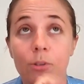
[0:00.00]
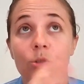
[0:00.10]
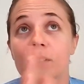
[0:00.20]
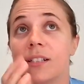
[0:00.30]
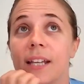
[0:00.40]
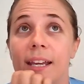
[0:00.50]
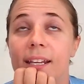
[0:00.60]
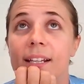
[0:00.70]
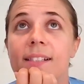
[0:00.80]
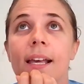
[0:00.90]
Or to take an
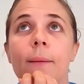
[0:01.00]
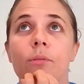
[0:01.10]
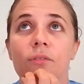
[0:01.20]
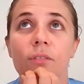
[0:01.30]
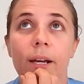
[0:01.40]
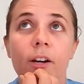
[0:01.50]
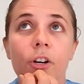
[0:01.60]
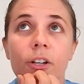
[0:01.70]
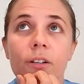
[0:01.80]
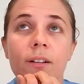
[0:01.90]
example from my
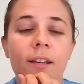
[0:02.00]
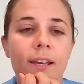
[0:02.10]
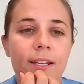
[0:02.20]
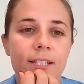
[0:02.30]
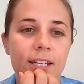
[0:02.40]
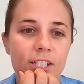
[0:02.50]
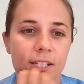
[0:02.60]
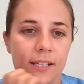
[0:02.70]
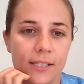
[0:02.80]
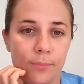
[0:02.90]
own teaching
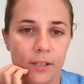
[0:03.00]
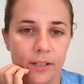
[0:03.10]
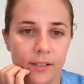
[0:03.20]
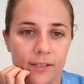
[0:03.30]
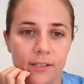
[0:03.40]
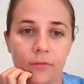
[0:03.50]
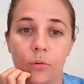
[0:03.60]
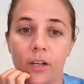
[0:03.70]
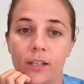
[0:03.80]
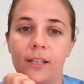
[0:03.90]
experience of
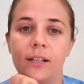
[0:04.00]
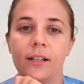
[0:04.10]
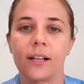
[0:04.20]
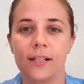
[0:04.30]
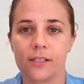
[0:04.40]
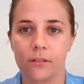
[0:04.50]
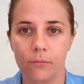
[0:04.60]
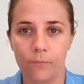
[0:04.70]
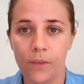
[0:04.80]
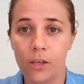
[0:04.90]
working in a
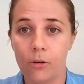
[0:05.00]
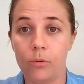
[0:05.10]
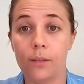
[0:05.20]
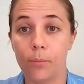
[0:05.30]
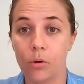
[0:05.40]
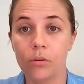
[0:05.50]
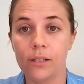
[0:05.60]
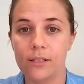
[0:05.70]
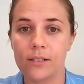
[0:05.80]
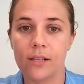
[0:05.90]
classroom with a poorly
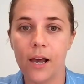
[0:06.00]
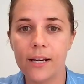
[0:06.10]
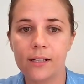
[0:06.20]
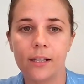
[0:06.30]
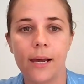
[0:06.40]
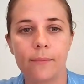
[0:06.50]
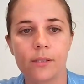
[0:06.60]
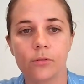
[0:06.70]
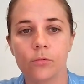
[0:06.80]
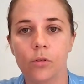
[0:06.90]
designed
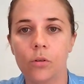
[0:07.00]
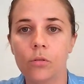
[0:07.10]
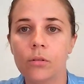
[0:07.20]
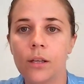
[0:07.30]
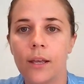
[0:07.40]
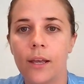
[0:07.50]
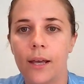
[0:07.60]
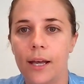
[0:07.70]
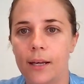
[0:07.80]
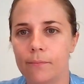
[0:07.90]
collapsible wall
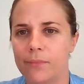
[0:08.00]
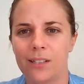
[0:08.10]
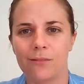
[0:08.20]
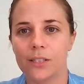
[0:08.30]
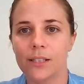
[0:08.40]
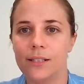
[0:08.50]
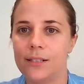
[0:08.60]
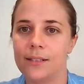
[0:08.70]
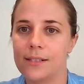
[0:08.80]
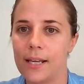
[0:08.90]
that really
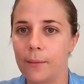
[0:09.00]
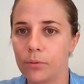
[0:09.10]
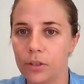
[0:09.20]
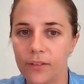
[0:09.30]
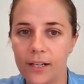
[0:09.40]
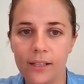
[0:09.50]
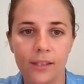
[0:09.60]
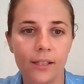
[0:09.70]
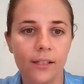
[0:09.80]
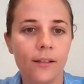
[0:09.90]
didn't soundproof
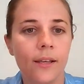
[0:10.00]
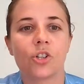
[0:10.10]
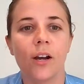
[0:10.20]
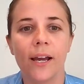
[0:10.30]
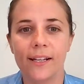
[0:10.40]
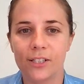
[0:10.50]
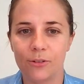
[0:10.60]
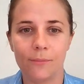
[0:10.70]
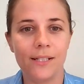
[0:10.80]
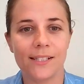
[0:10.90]
anything, trying to
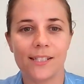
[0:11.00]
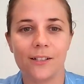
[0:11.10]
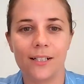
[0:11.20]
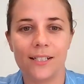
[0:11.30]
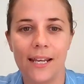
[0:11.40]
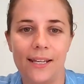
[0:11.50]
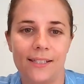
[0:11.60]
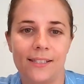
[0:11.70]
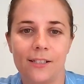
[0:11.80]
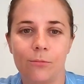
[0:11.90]
administer a
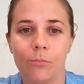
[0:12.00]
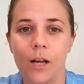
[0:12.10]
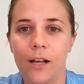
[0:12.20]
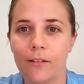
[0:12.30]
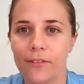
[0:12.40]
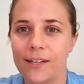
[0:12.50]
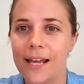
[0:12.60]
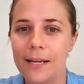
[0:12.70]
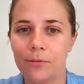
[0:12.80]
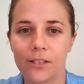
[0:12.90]
test while the
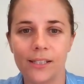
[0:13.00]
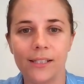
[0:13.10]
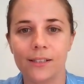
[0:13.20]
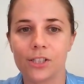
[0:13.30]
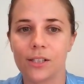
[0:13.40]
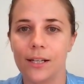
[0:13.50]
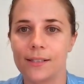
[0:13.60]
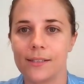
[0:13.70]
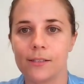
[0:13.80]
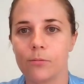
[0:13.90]
neighbouring English
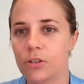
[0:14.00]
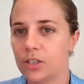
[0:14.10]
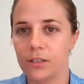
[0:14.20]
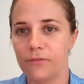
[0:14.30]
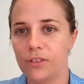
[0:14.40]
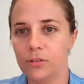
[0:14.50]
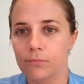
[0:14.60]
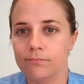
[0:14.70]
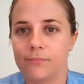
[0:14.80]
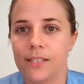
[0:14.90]
class is watching a
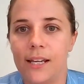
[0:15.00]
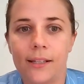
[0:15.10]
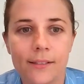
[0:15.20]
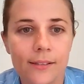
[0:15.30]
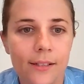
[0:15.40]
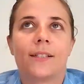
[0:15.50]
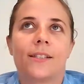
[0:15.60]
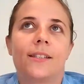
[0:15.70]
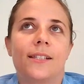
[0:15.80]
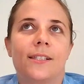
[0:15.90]
film text. So
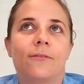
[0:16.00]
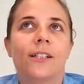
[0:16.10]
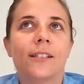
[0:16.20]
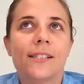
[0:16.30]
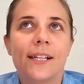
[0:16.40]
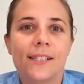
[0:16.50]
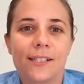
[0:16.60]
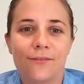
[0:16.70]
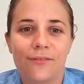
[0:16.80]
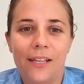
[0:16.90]
there's a real sense
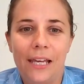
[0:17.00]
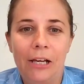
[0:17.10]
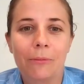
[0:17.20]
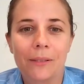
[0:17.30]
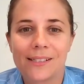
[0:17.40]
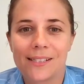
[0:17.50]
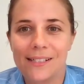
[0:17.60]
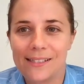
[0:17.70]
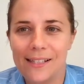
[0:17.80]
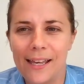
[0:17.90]
of
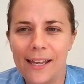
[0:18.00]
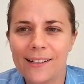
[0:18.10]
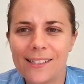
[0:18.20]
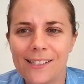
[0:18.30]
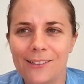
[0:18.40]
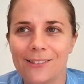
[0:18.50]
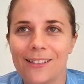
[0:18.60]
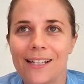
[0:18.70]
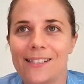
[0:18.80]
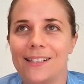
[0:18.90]
helplessness there as your
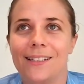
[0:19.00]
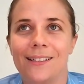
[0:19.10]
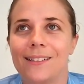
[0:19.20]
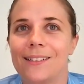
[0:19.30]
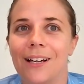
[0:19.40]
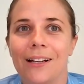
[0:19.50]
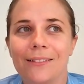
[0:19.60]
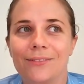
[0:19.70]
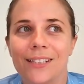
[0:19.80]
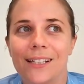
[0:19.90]
lesson kind
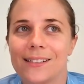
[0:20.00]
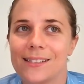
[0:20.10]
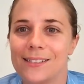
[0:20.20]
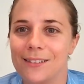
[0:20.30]
of gets